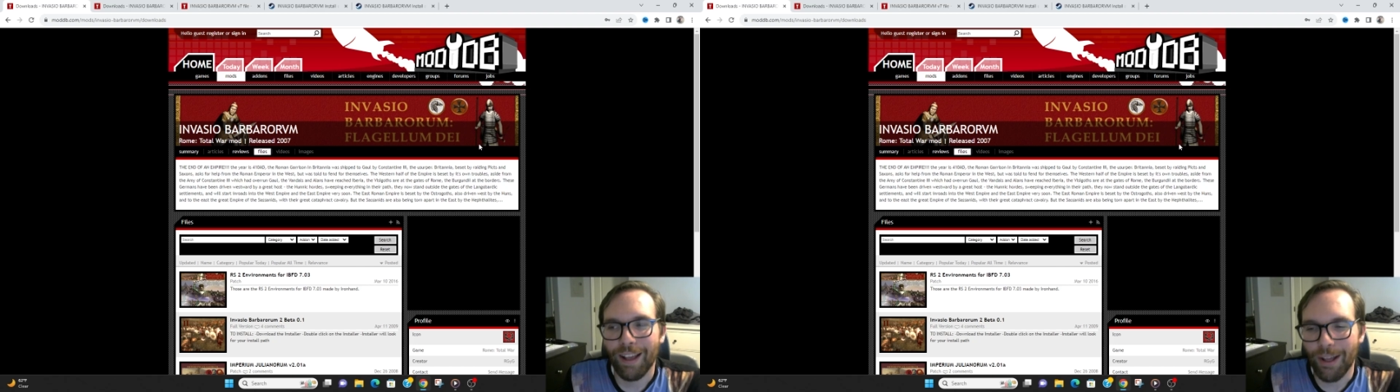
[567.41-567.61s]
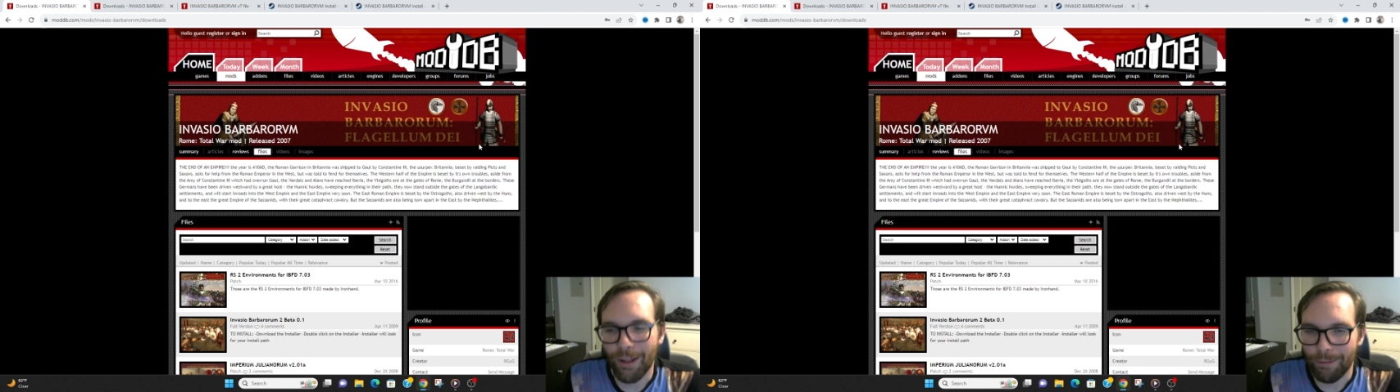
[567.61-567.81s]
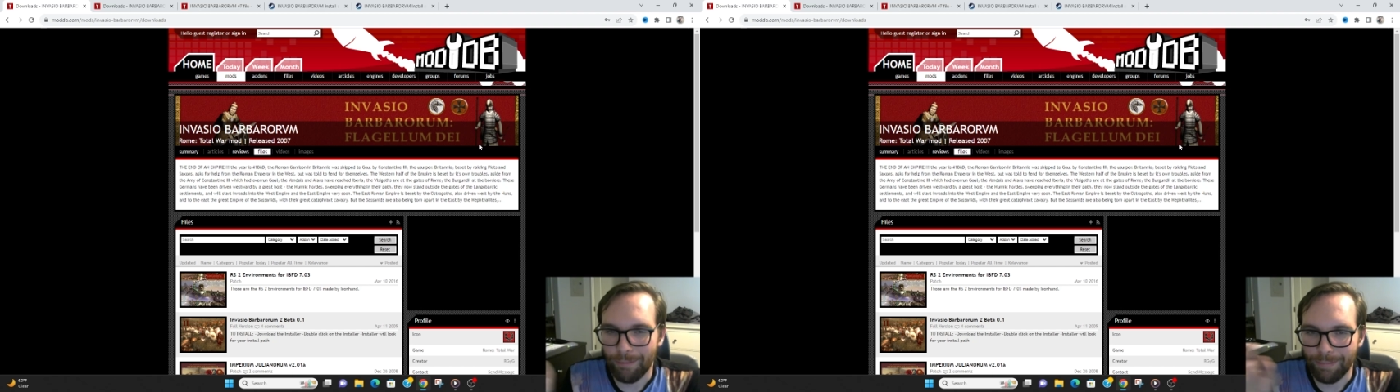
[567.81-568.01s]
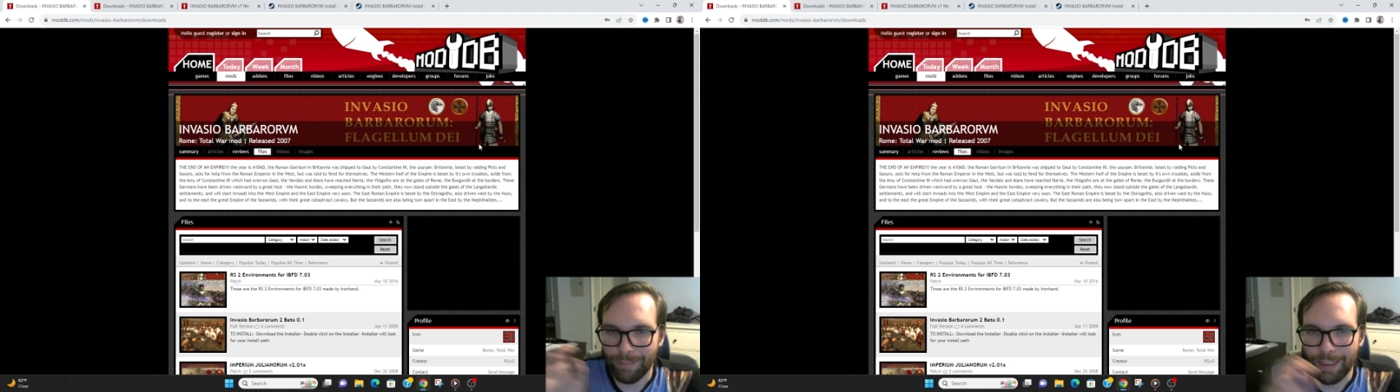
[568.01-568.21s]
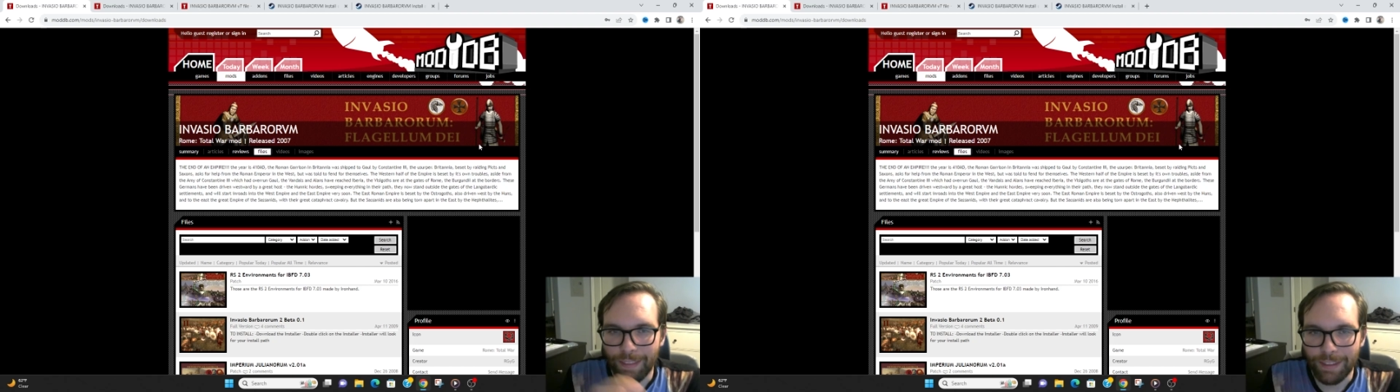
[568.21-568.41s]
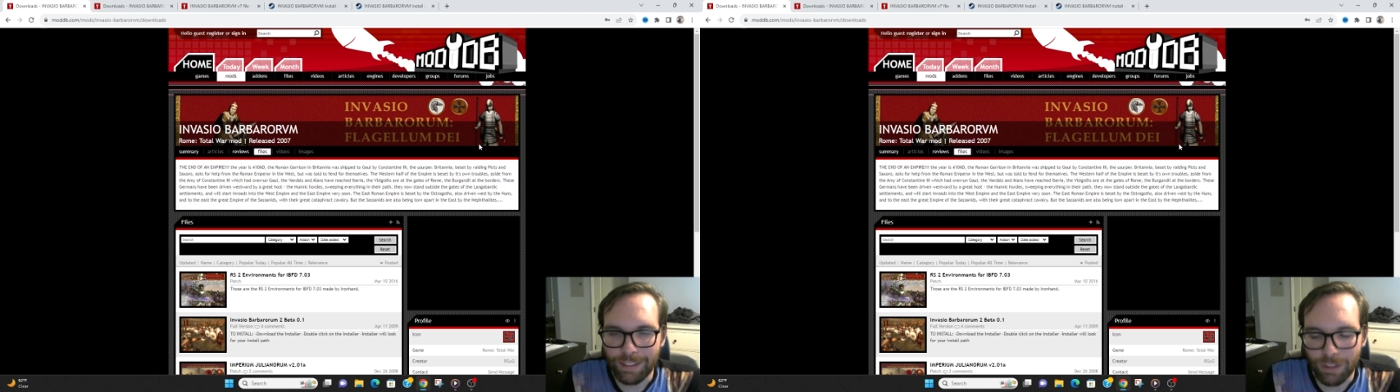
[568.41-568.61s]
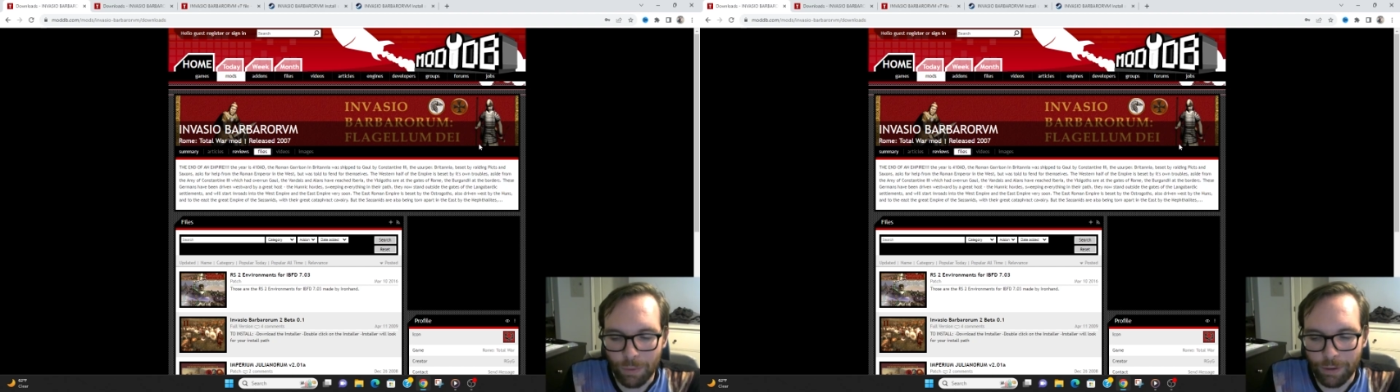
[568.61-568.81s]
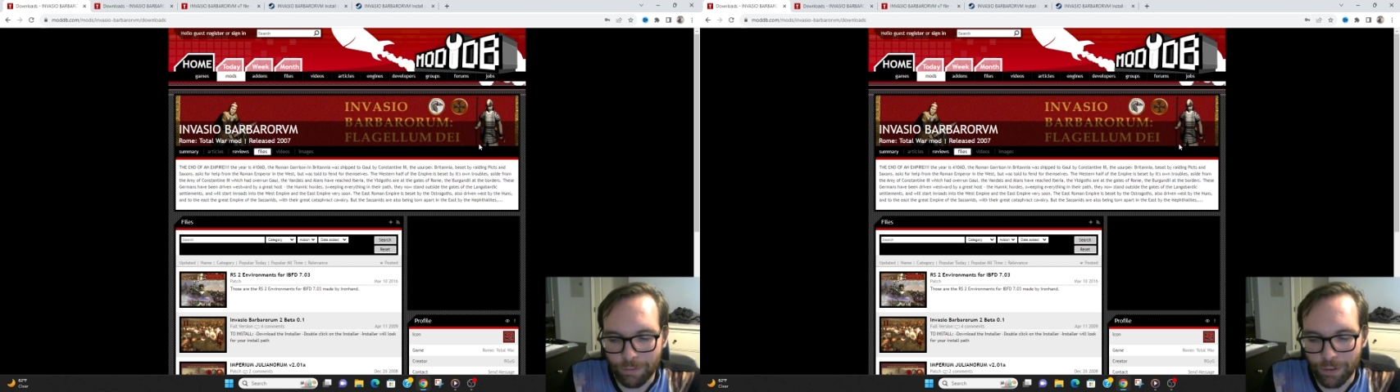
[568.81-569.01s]
then this is the
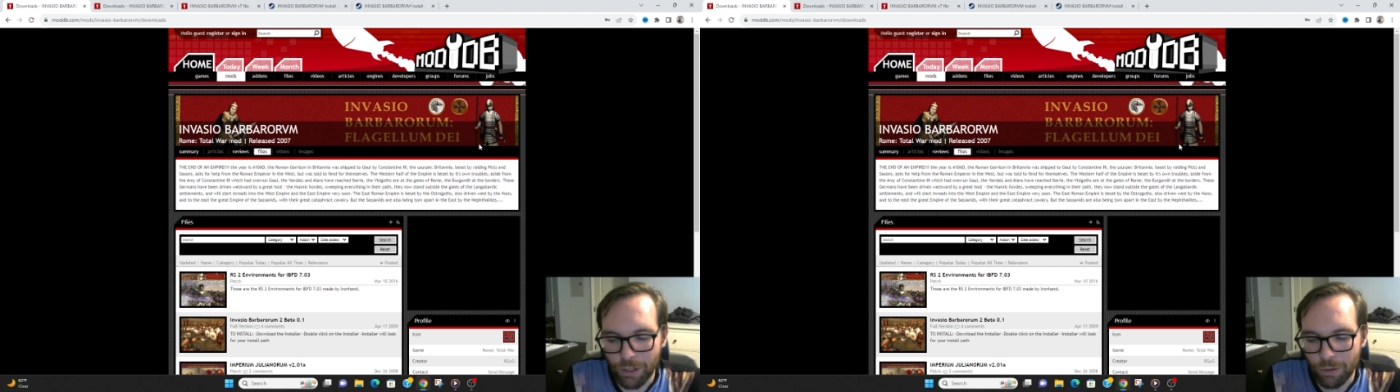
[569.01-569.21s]
one for you,